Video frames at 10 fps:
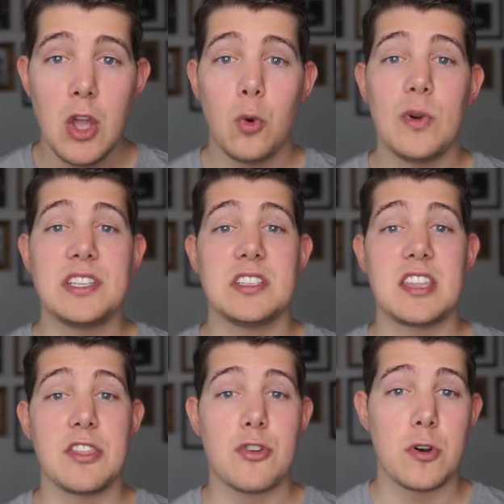which is
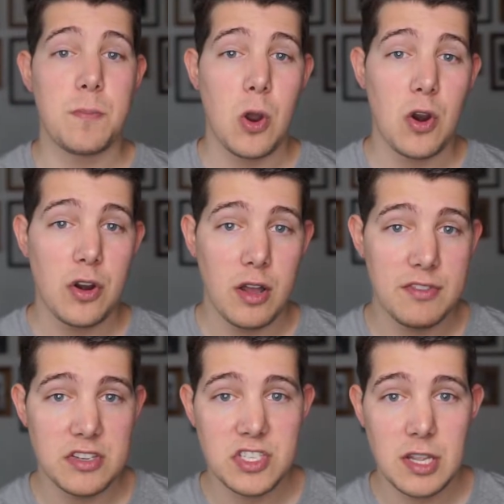the third part of
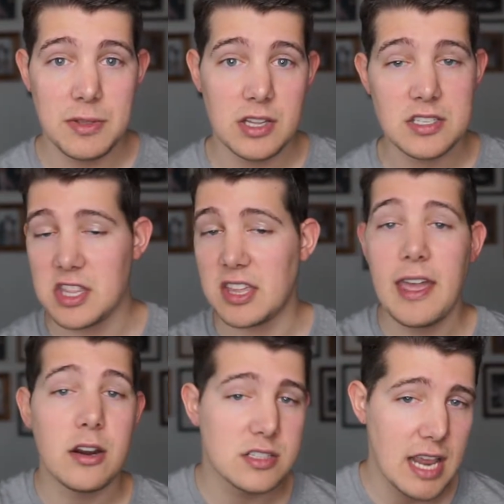the stimulus, the
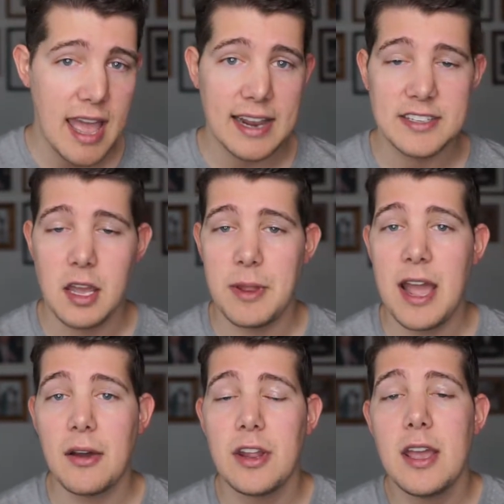CARES Act coming
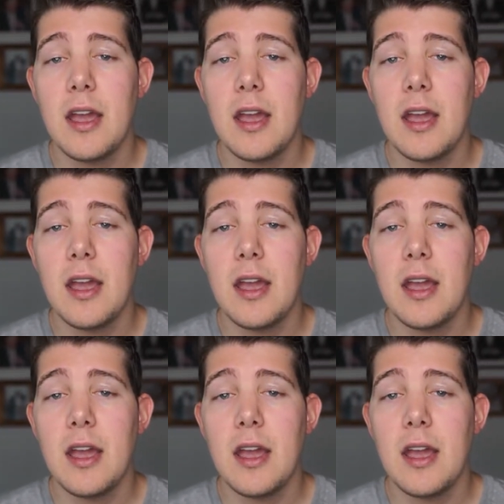out.